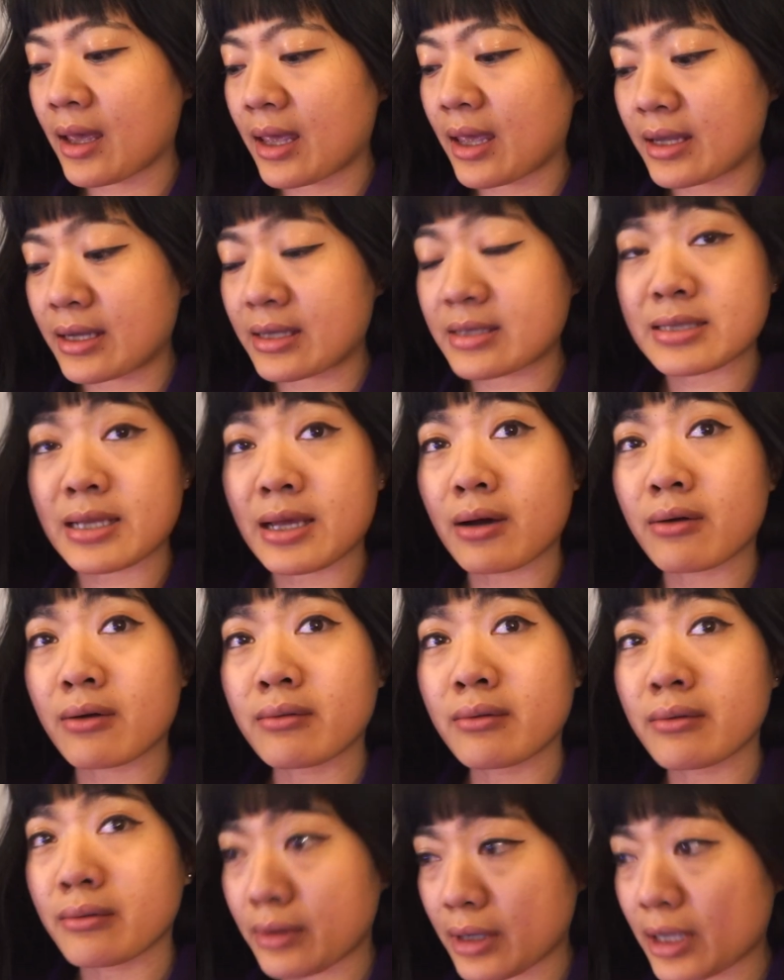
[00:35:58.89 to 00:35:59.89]
It is
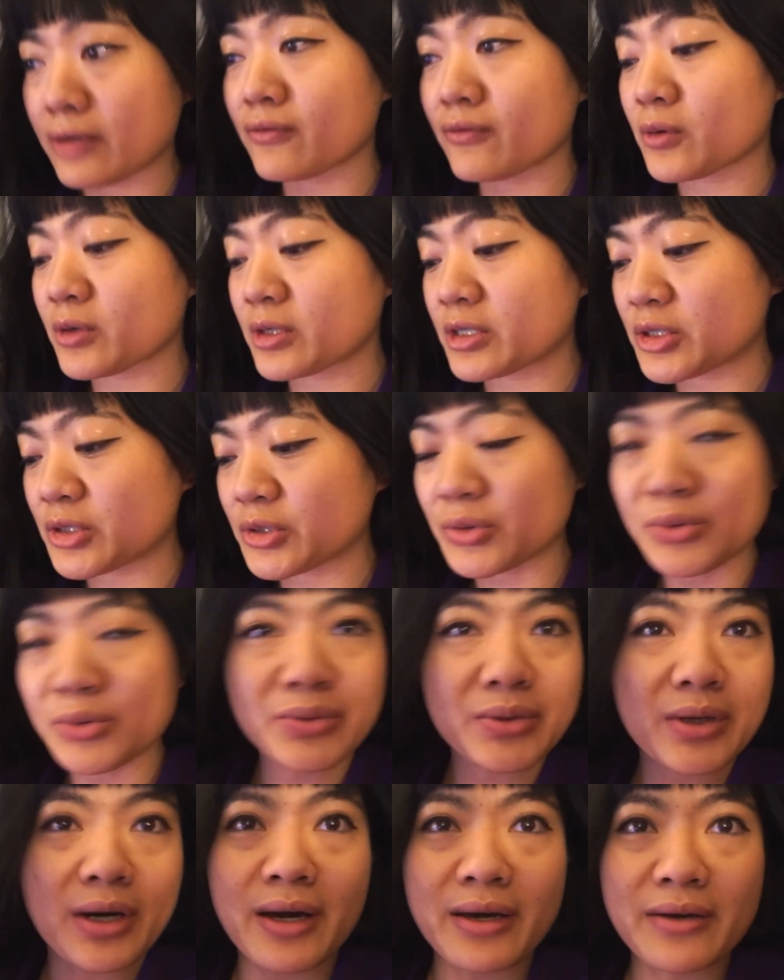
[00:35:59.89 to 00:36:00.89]
now 9.42.
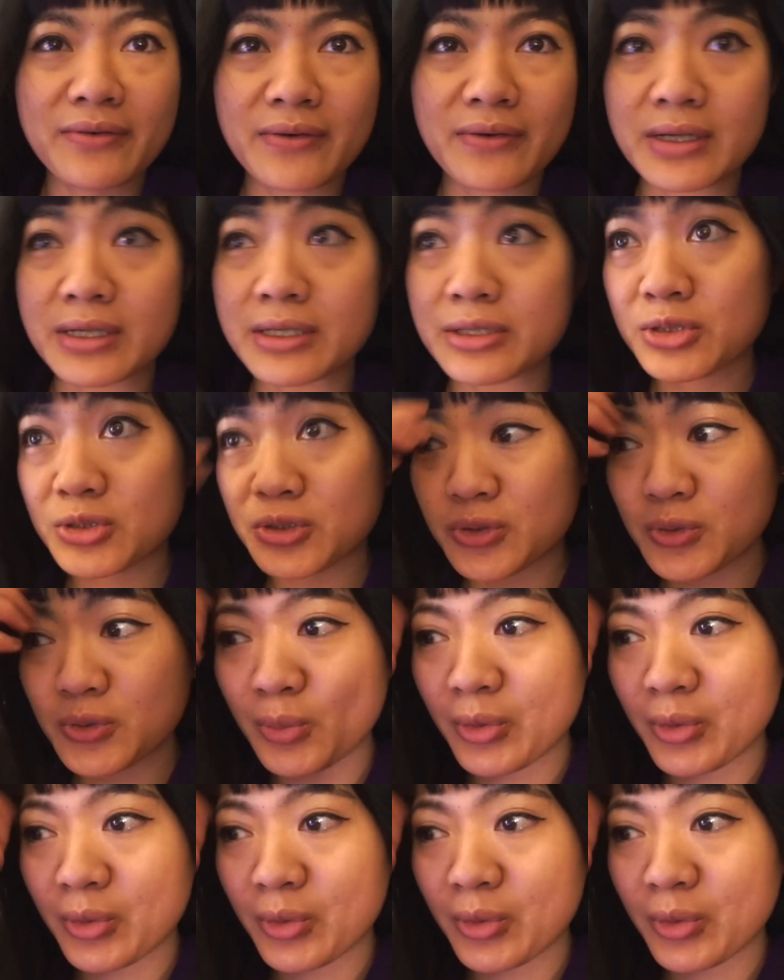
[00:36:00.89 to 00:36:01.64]
I finished two